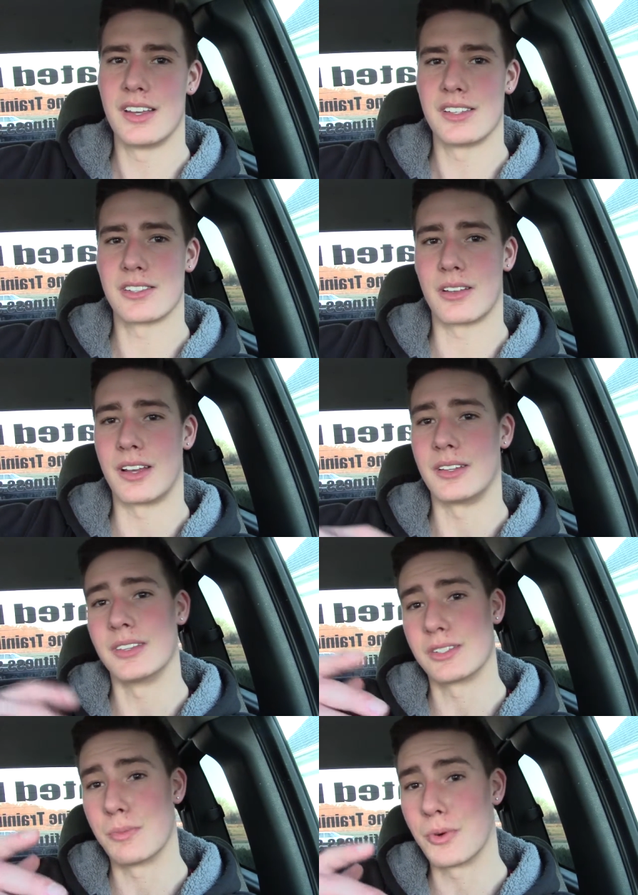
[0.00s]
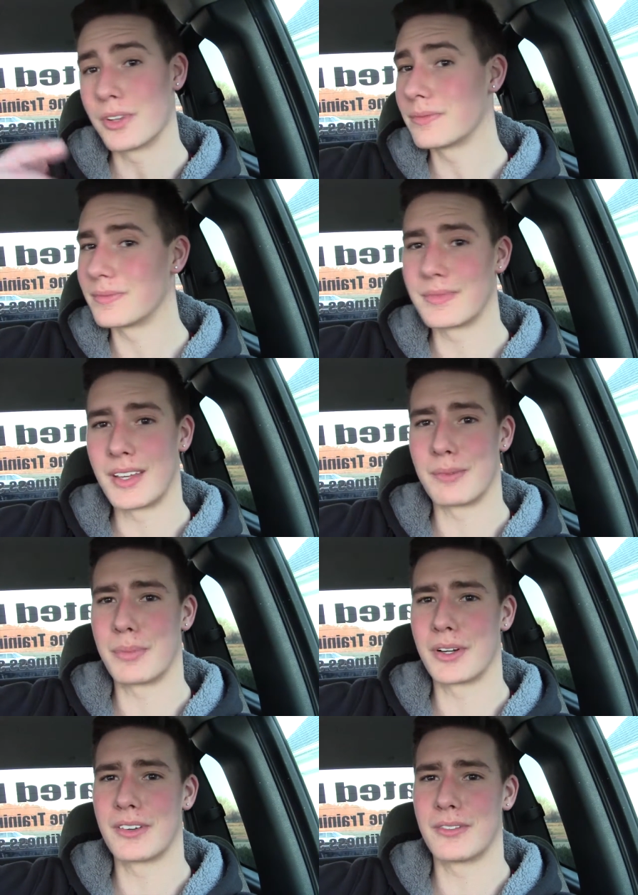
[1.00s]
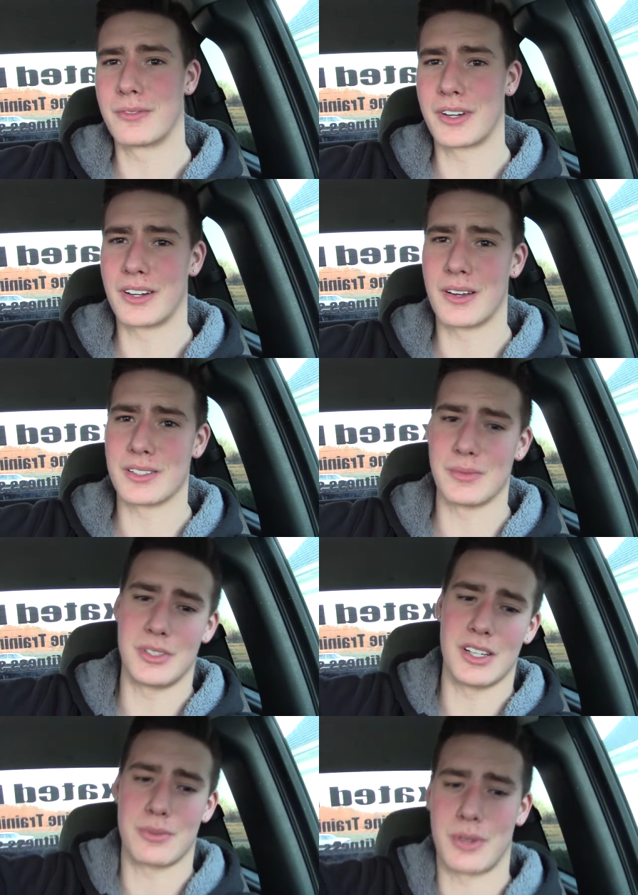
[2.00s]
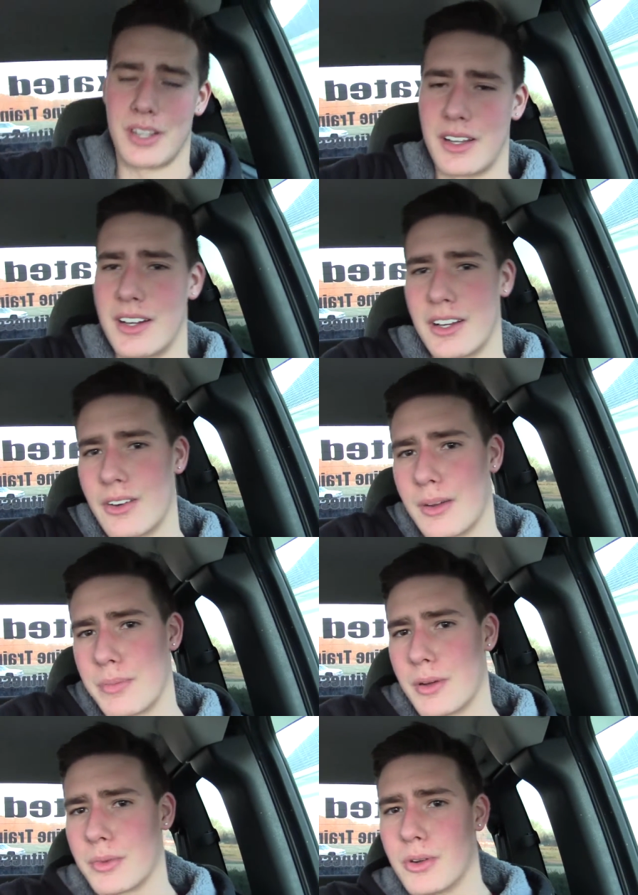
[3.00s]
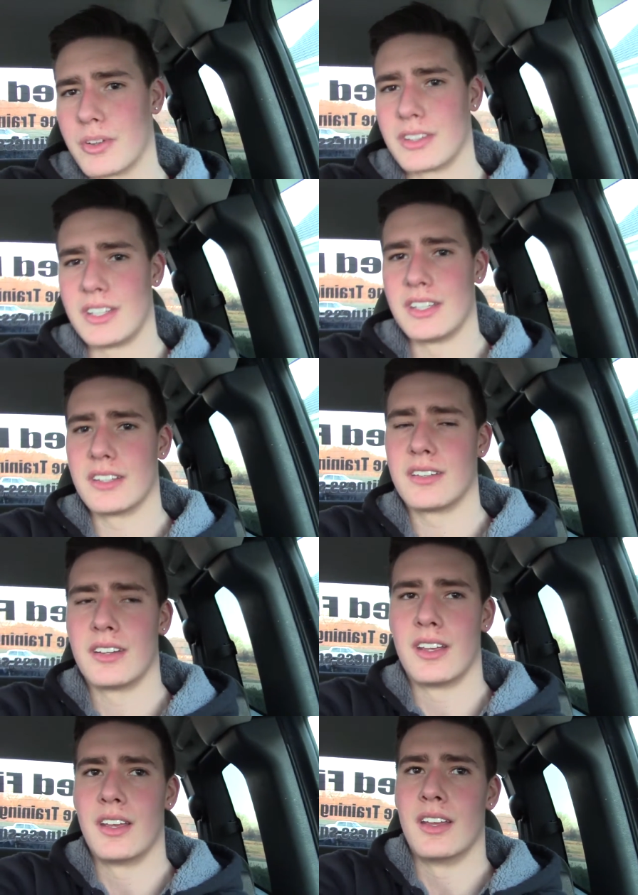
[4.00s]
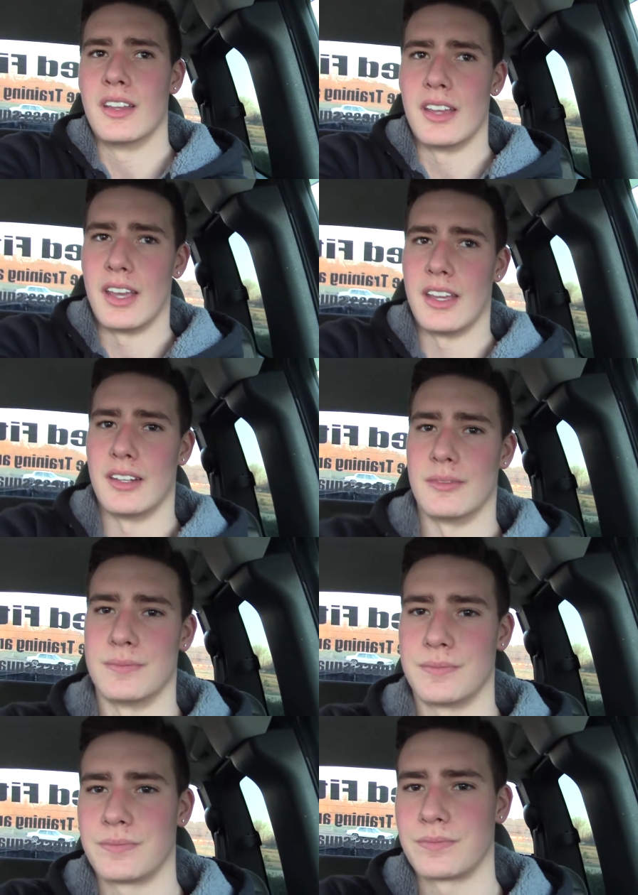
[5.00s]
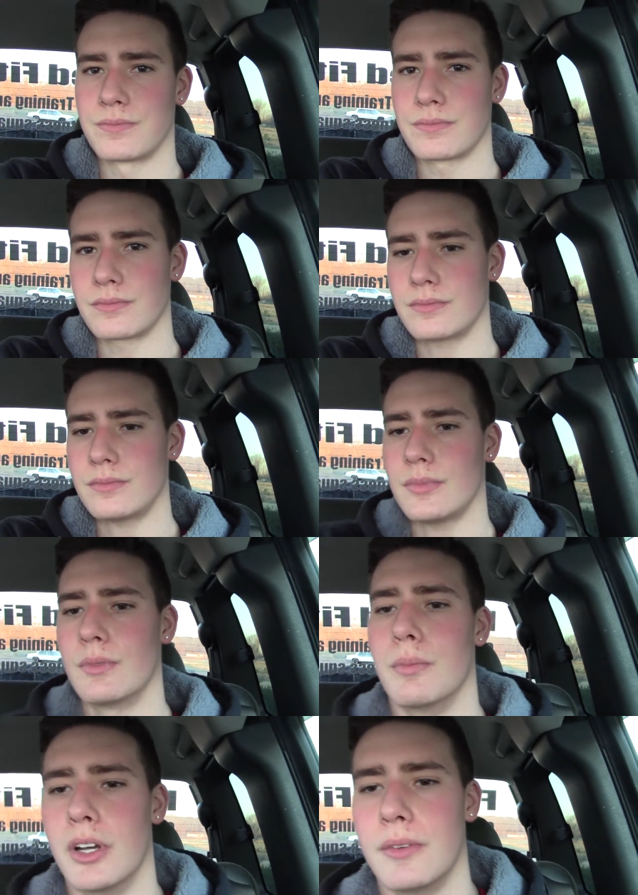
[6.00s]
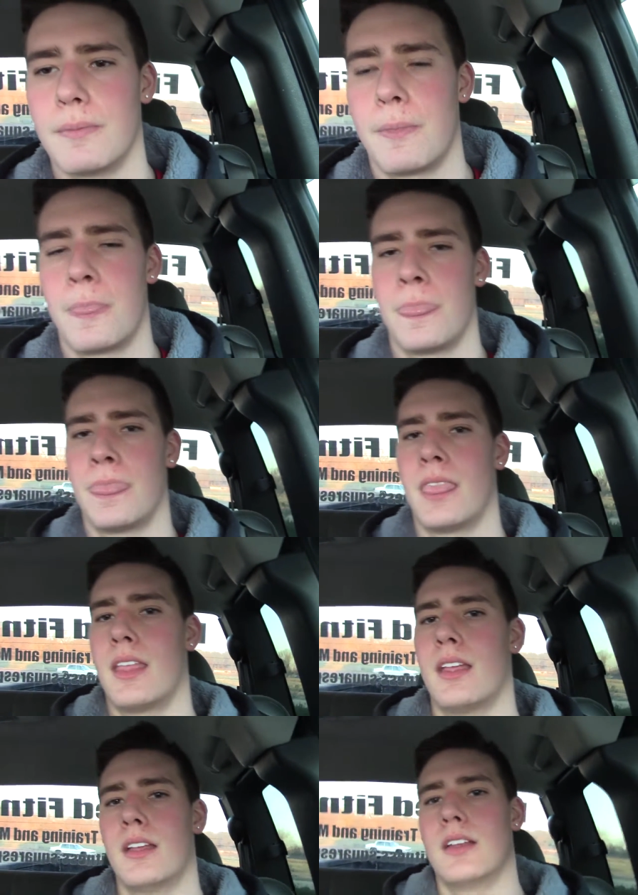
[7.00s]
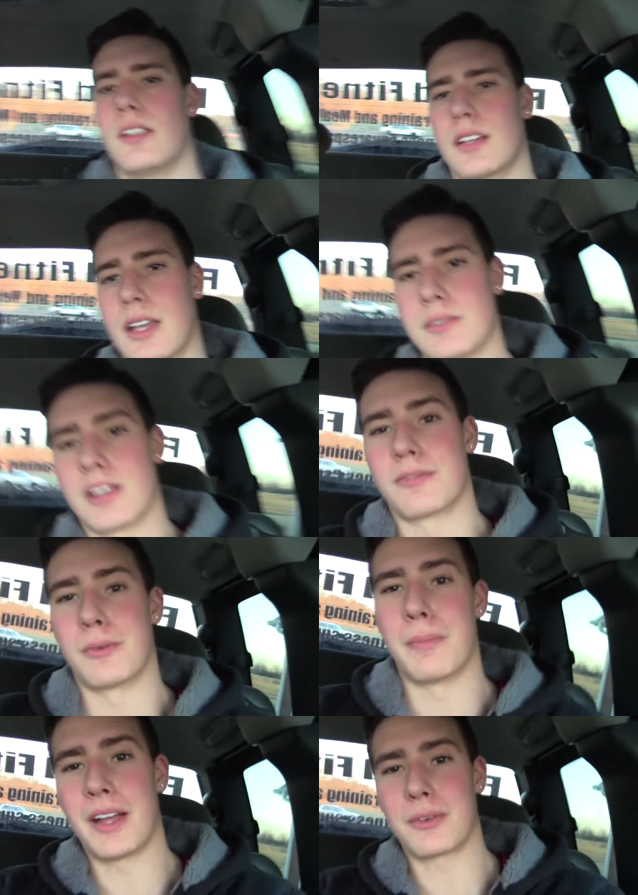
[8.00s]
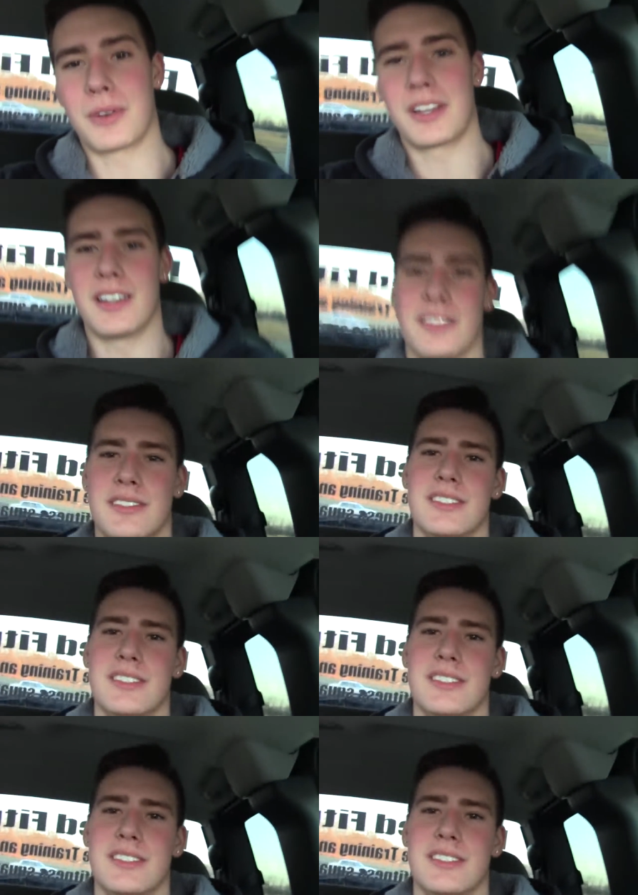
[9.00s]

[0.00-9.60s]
So like this morning, had a pretty freaking awesome chest workout. Had a great pump going at the end, and but came time for a back workout,